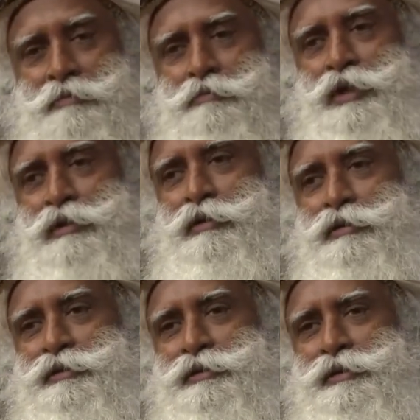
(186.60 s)

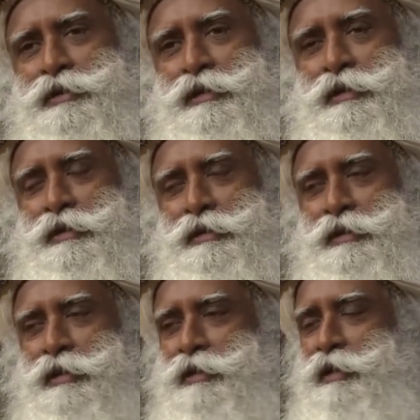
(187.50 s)
because
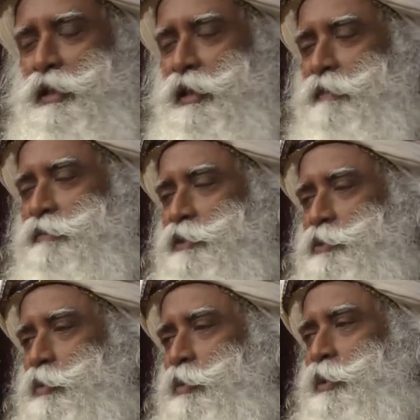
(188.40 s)
the day of the
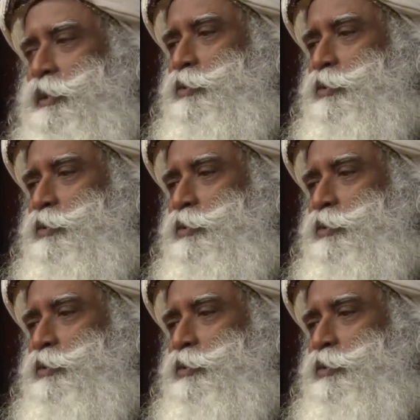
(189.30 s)
sword is